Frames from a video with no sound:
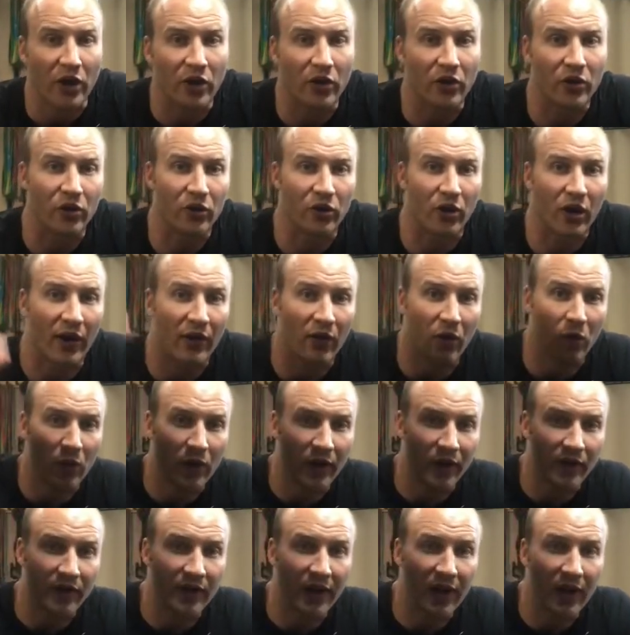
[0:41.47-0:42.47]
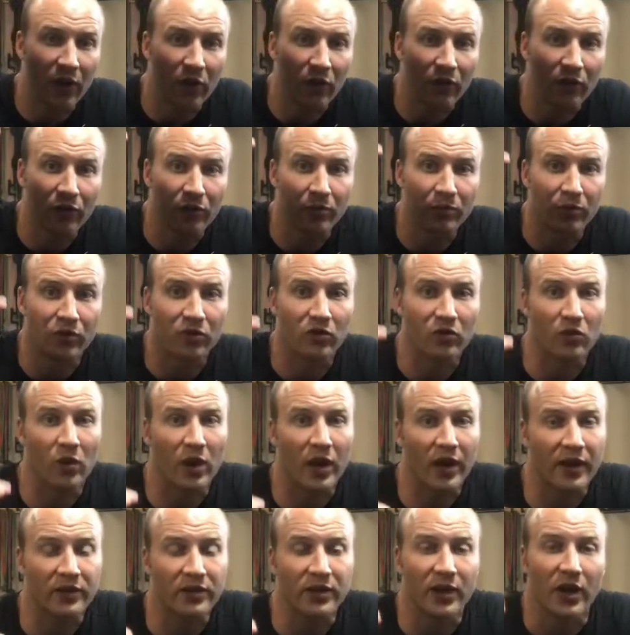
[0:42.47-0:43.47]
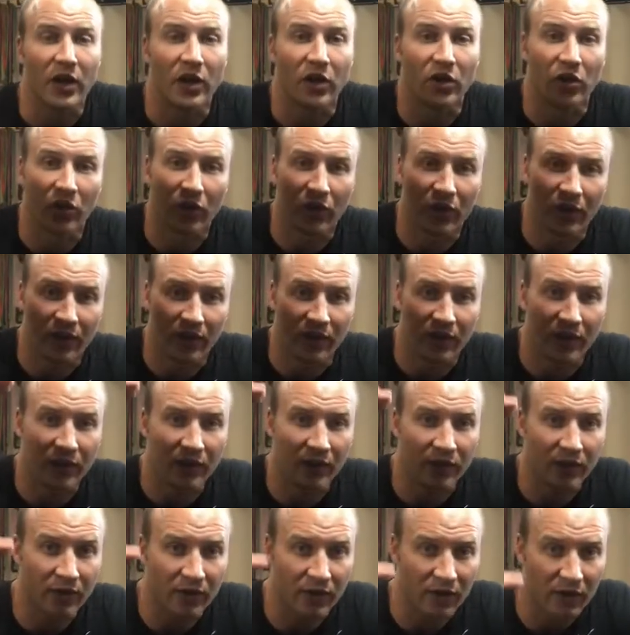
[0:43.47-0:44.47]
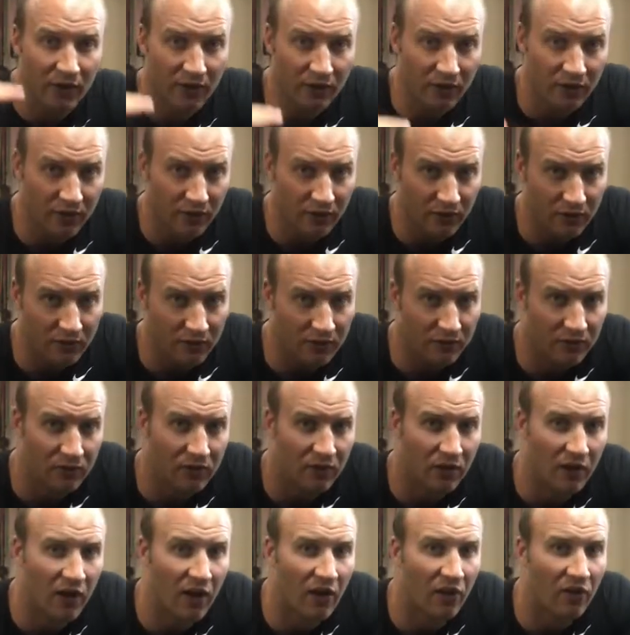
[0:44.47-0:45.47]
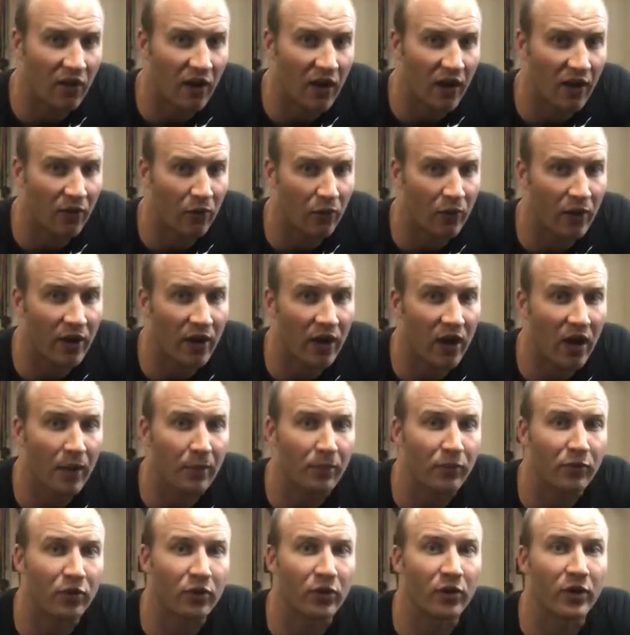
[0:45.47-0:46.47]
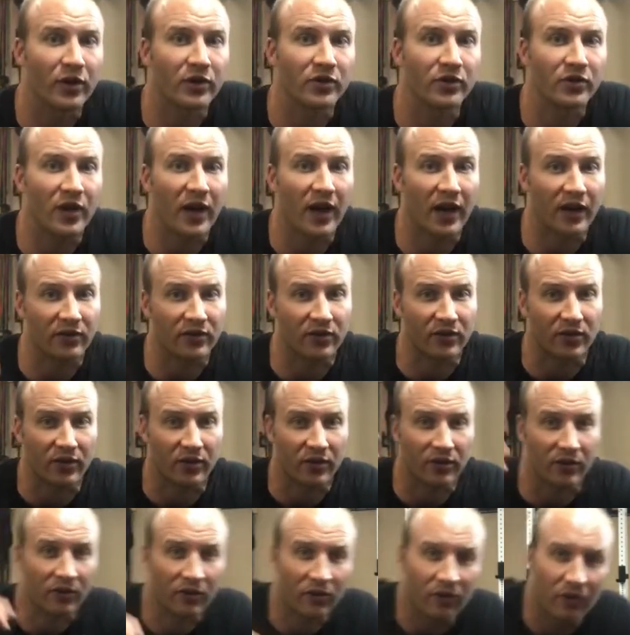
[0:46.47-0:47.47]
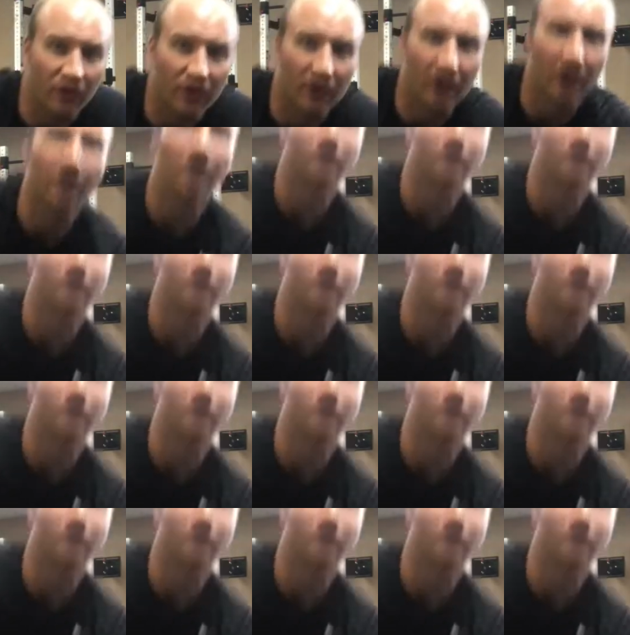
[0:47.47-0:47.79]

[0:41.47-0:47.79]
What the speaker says: you're on the way down from the squat, you're going to inhale, and then on the way up, you're going to exhale. Okay,